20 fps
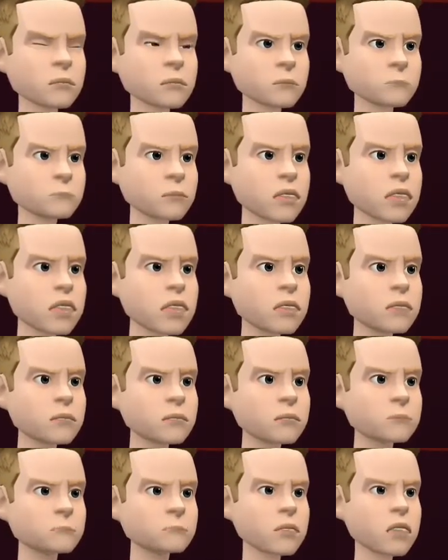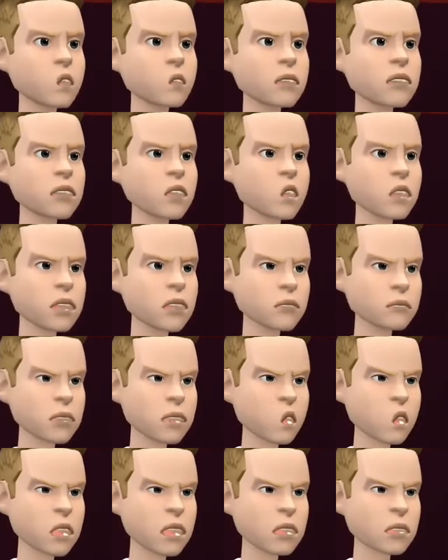Money, because if you leave me
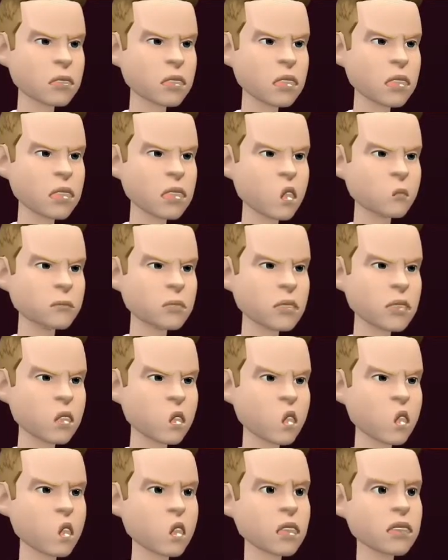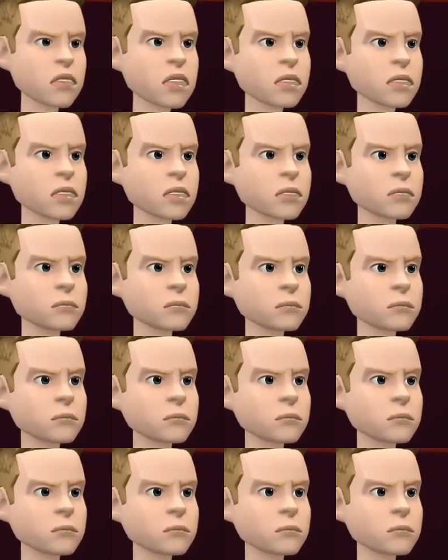you can say goodbye to all of that.